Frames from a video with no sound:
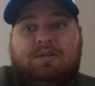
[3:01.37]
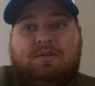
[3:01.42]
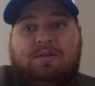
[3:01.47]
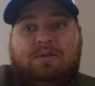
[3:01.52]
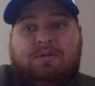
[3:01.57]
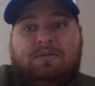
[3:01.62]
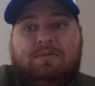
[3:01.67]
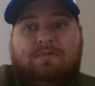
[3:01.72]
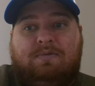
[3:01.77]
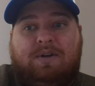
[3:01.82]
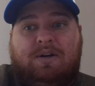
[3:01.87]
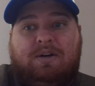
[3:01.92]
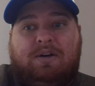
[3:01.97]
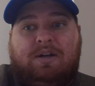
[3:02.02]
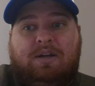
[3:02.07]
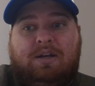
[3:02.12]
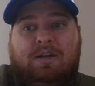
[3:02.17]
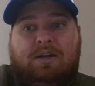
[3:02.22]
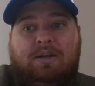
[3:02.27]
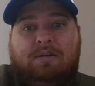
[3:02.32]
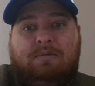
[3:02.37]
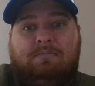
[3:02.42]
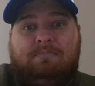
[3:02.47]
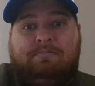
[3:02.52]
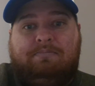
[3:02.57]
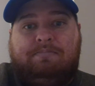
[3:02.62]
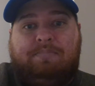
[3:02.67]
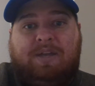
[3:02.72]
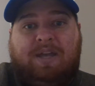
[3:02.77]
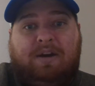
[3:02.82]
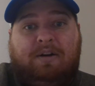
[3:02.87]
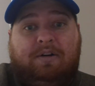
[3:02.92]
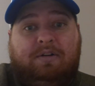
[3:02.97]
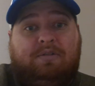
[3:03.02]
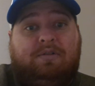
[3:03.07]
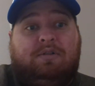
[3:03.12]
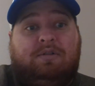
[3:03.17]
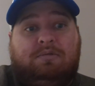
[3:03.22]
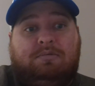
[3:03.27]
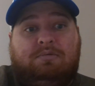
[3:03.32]
so it's very
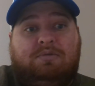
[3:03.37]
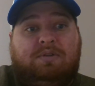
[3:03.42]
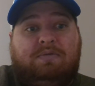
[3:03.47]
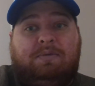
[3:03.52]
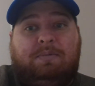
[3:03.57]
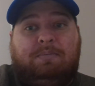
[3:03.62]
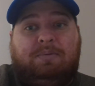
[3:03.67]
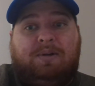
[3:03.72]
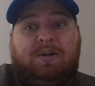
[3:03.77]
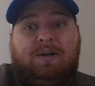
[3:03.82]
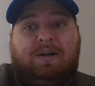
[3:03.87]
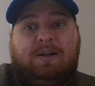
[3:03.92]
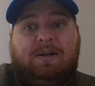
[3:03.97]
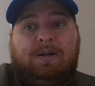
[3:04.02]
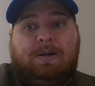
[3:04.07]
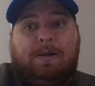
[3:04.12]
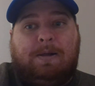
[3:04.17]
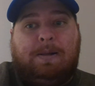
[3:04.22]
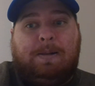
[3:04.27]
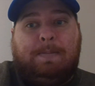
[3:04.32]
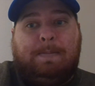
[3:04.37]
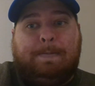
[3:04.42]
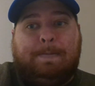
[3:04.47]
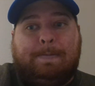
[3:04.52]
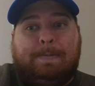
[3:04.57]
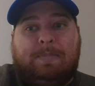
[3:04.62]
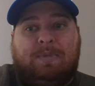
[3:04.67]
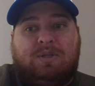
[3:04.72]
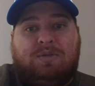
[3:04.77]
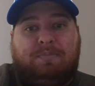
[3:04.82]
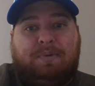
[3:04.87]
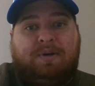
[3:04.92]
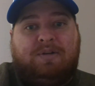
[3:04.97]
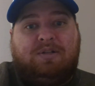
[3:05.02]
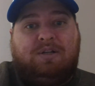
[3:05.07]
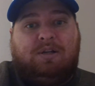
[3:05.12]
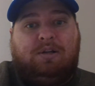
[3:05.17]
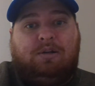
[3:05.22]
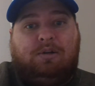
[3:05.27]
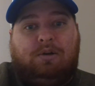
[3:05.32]
character-driven plot,
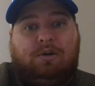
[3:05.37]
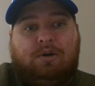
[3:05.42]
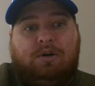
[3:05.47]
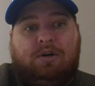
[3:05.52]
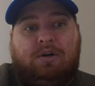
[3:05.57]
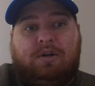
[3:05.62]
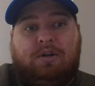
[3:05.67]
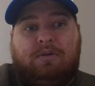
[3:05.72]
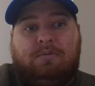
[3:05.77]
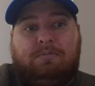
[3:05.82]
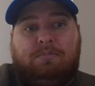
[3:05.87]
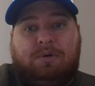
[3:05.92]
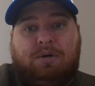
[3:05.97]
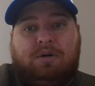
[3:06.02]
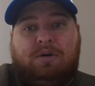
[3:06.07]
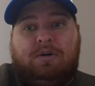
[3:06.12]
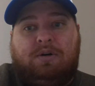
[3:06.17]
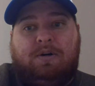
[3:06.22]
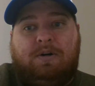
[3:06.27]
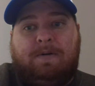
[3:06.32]
especially Lark and Burden.